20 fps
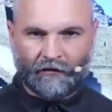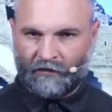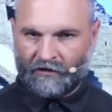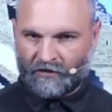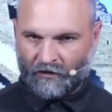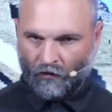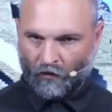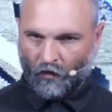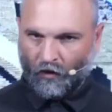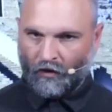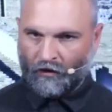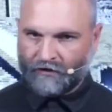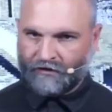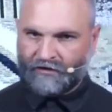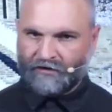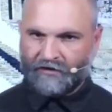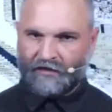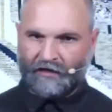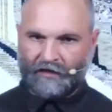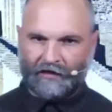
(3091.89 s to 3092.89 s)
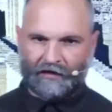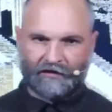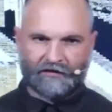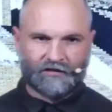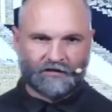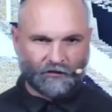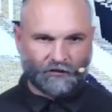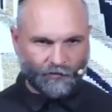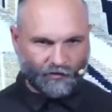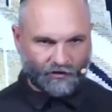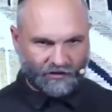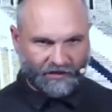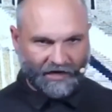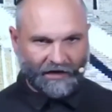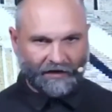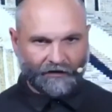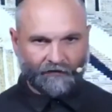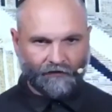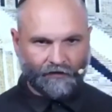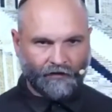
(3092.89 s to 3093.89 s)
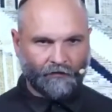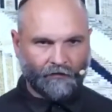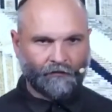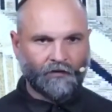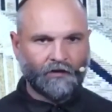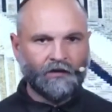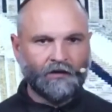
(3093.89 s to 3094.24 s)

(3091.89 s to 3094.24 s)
It's a walled city. It's to protect them.